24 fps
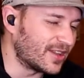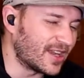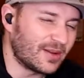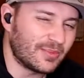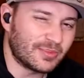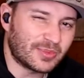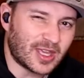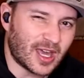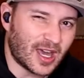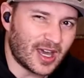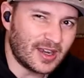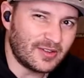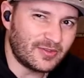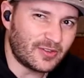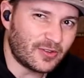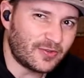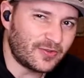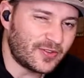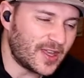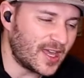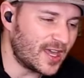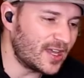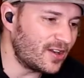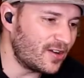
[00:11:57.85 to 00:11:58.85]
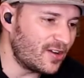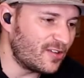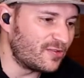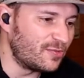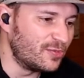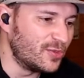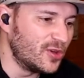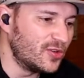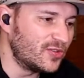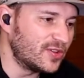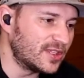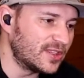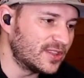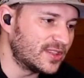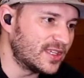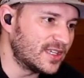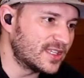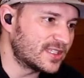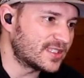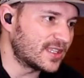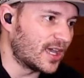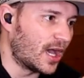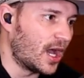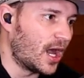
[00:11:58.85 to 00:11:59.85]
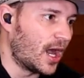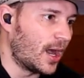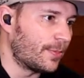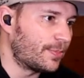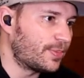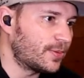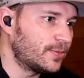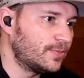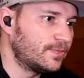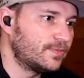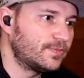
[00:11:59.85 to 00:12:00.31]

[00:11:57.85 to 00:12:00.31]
And I'm kind of a fan of moving this up